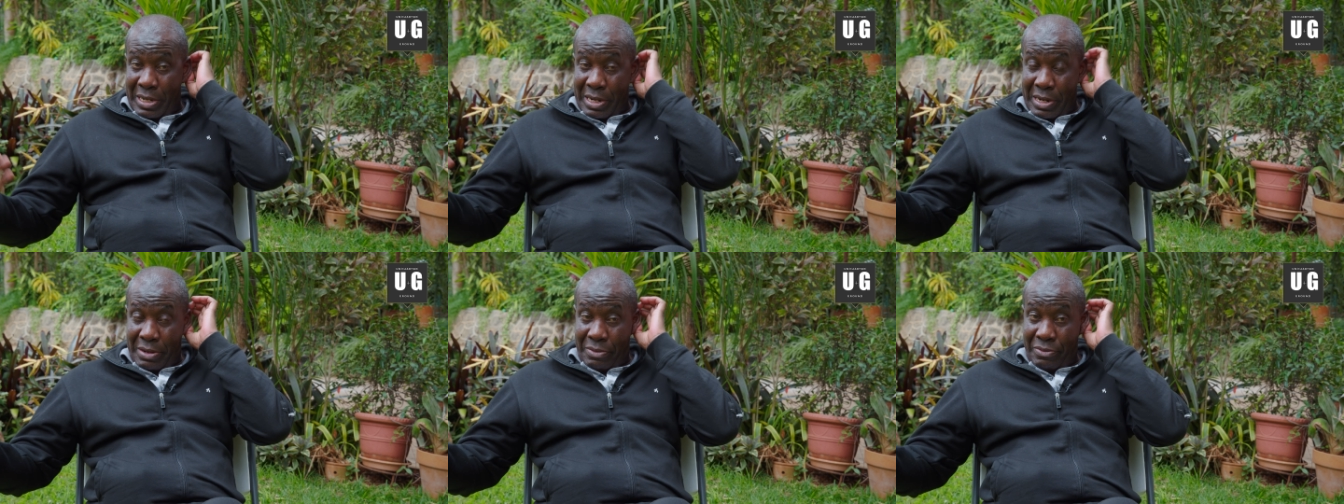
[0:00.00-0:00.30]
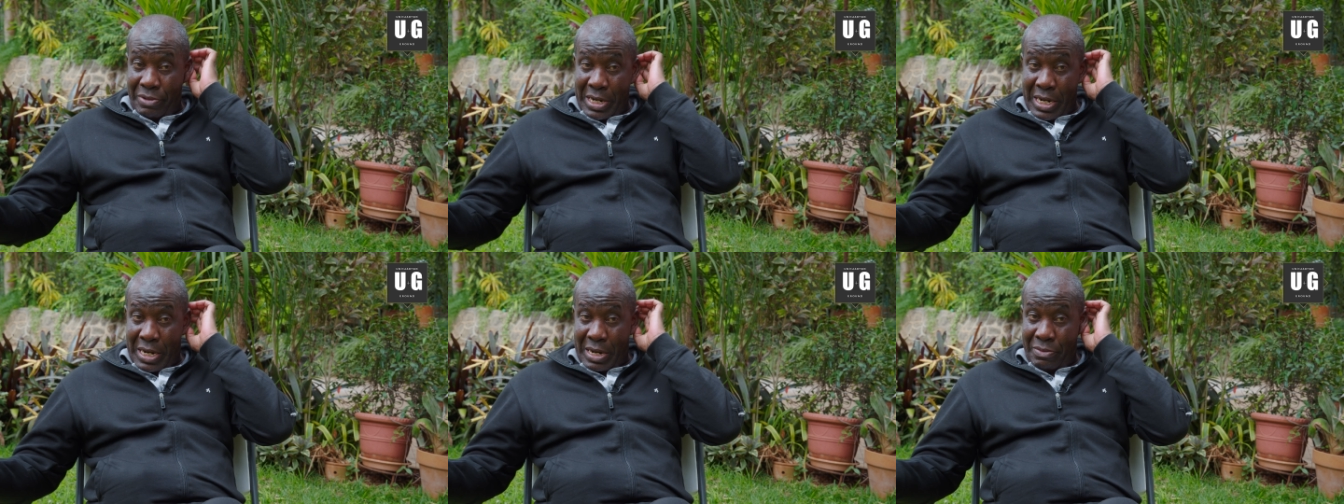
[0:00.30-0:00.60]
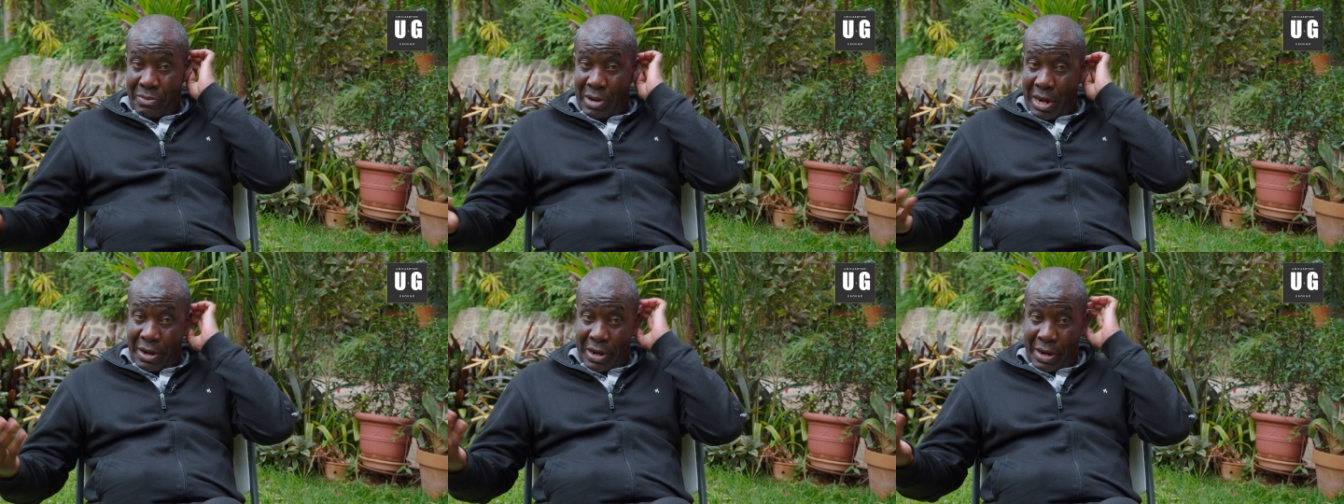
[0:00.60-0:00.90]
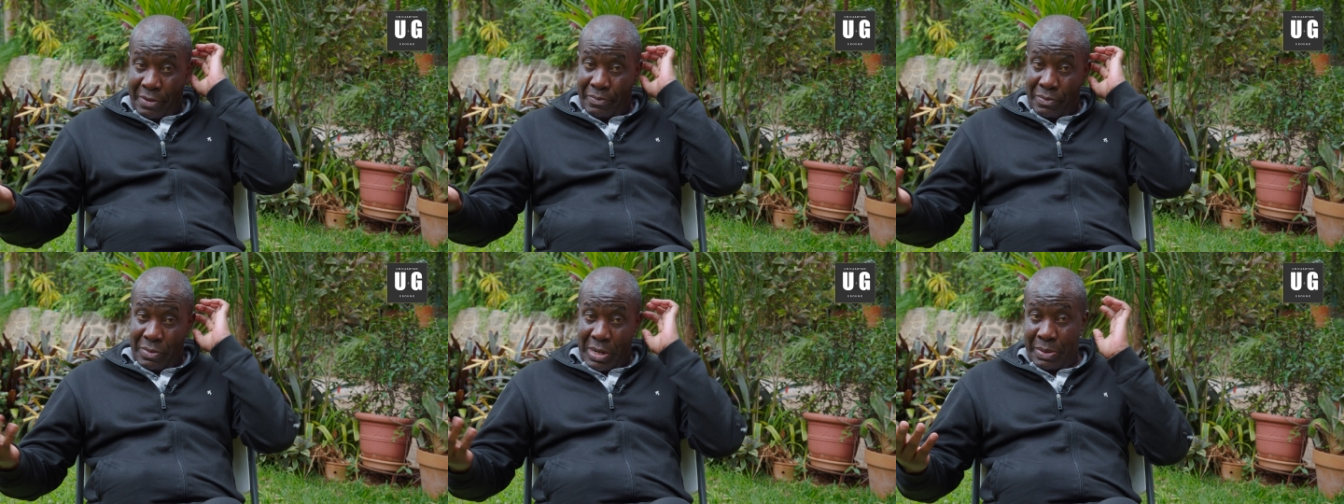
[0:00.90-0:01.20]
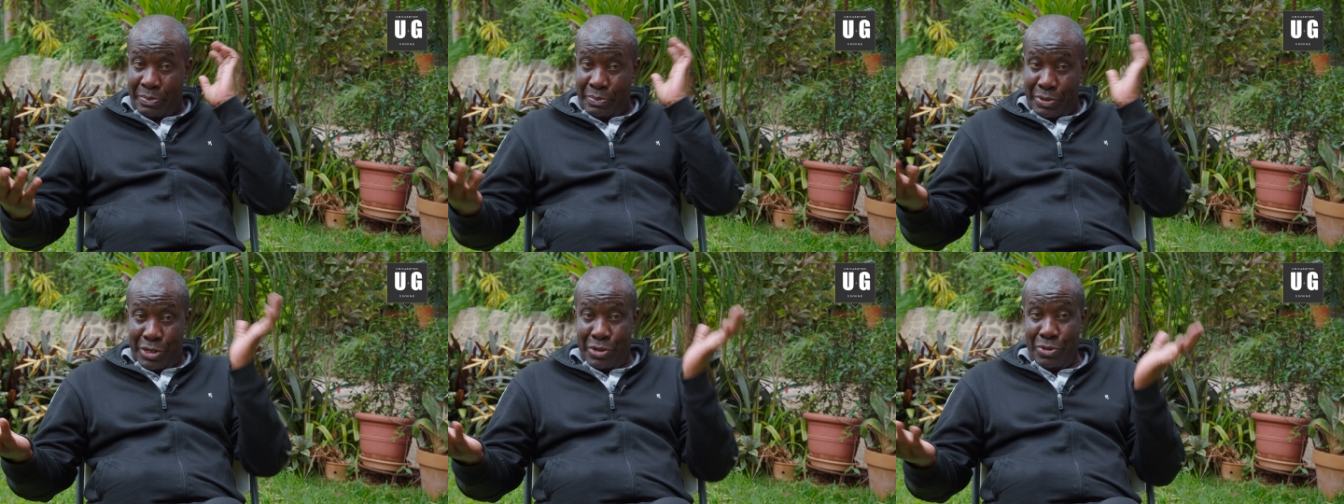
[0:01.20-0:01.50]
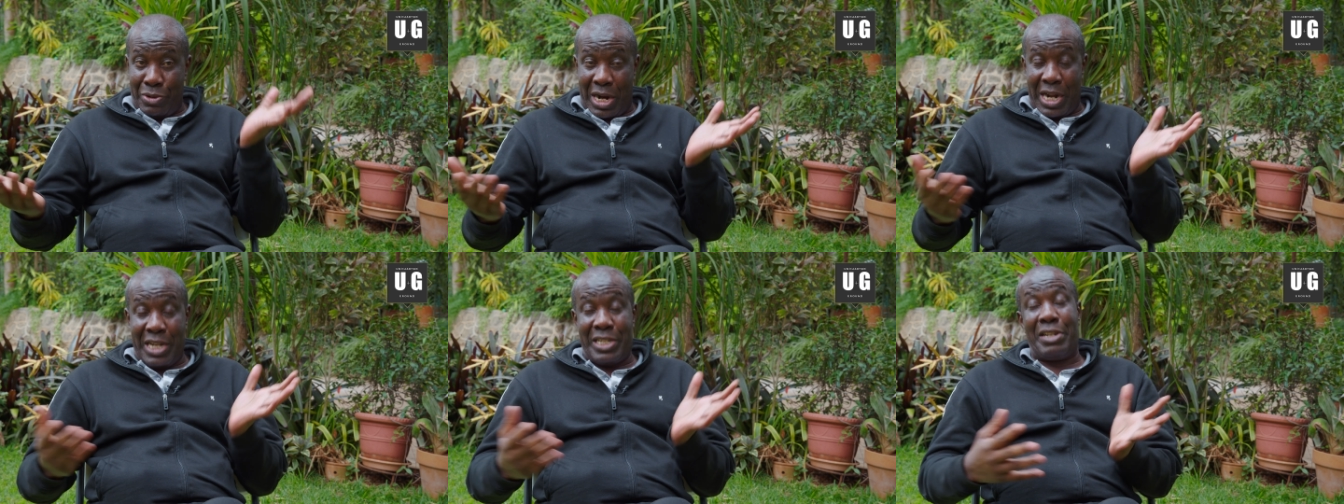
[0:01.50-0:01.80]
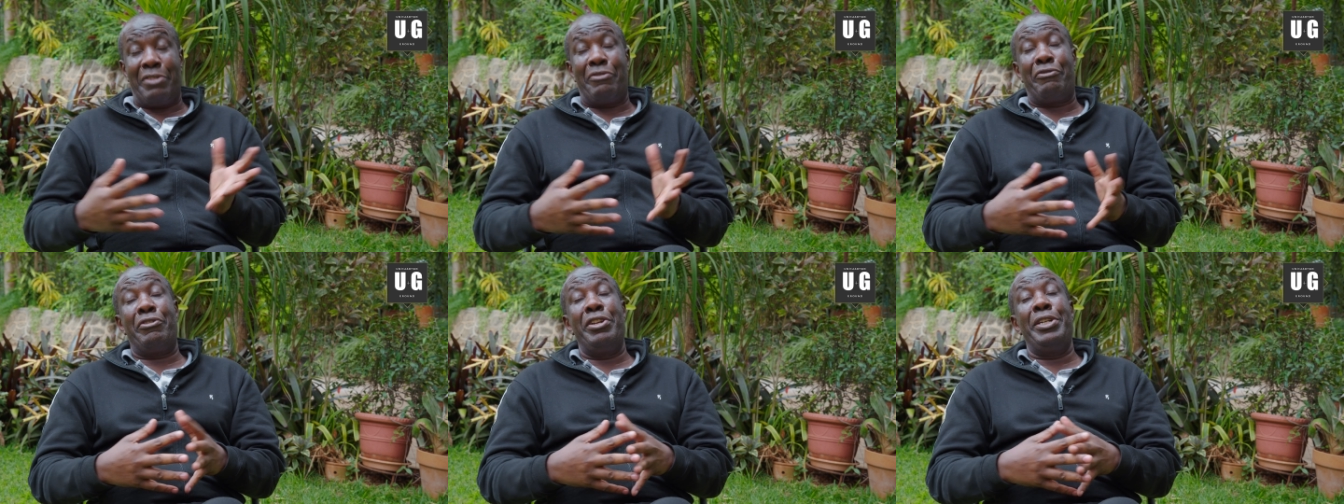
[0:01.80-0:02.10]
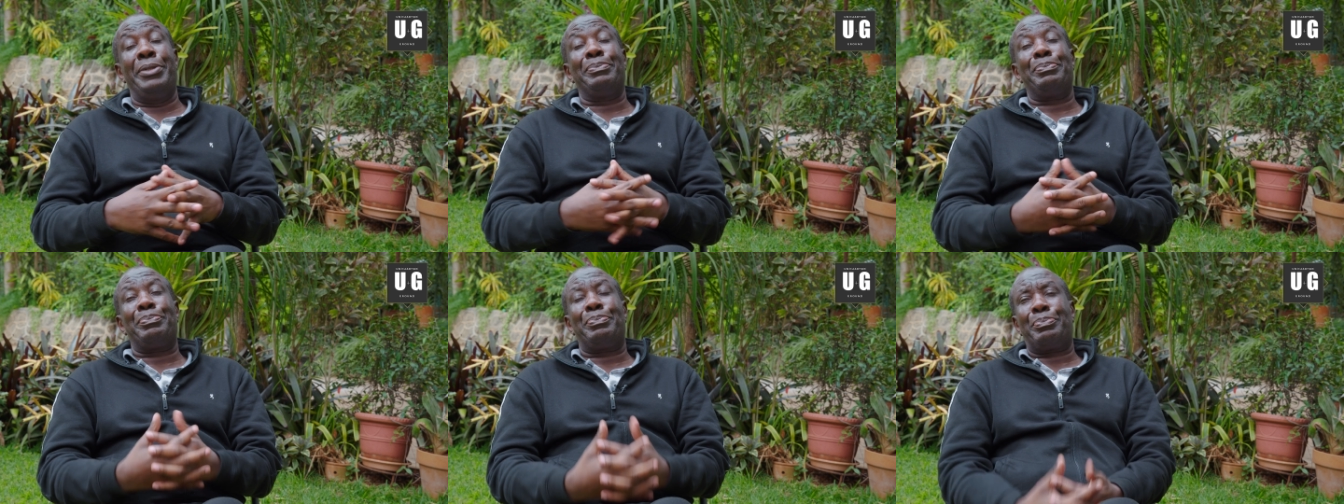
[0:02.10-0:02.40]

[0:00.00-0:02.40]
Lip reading: I'm still cancer free.